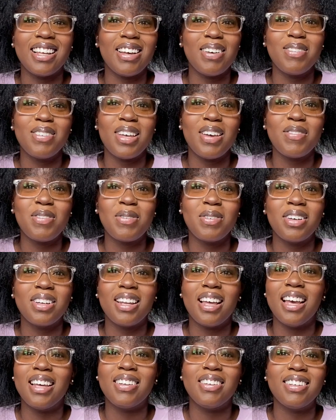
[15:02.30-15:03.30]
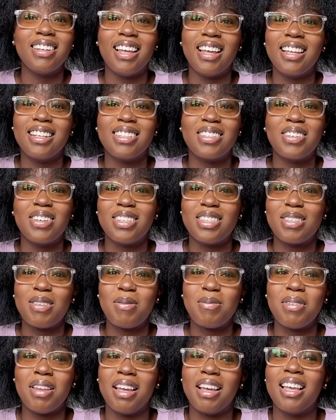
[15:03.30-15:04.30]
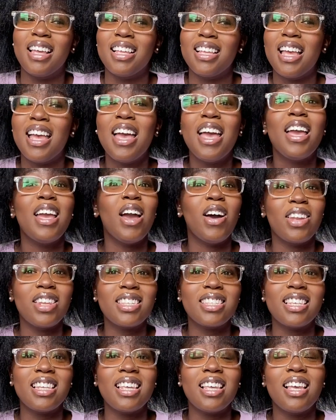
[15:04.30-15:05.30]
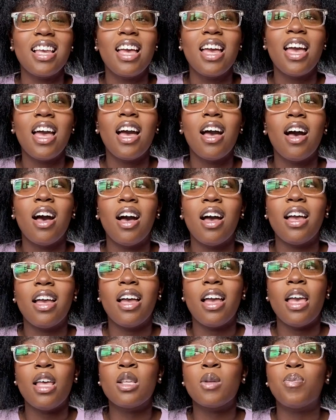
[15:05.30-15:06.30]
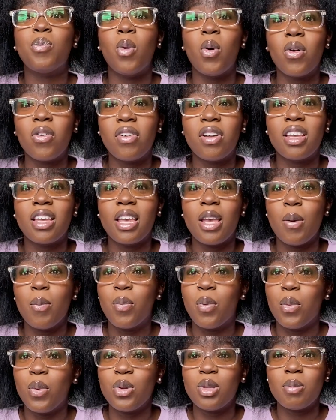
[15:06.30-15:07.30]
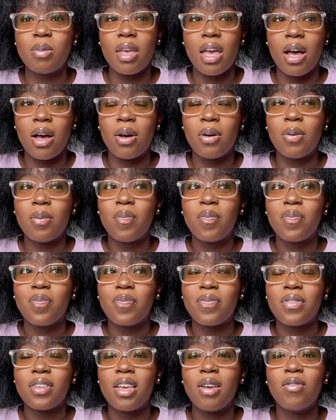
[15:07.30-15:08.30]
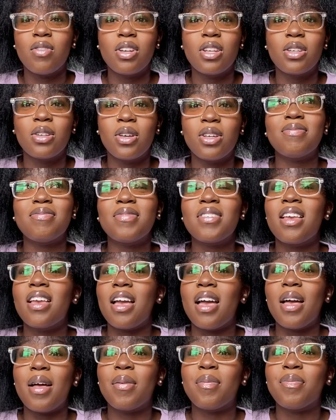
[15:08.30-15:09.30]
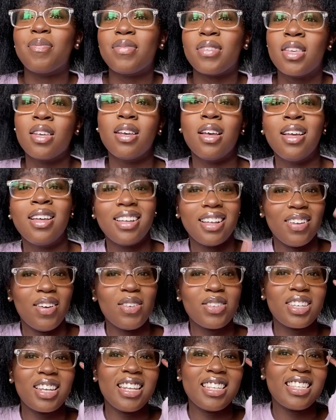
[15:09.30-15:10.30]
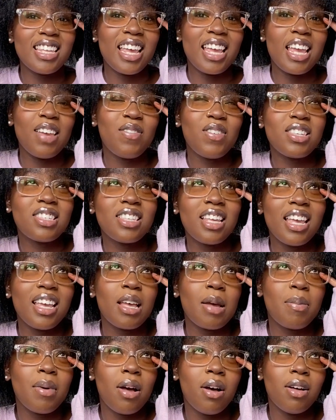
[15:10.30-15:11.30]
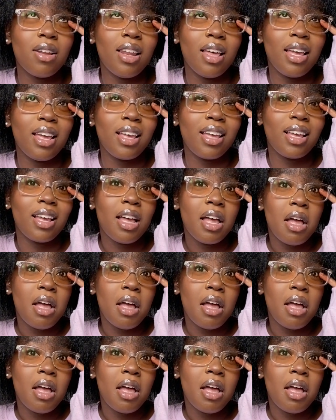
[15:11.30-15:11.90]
I'm not everyone. I don't like the gossip. Like, honestly, it's boring. It bores me out. It really does. Yeah. I was gonna say, if it's like about like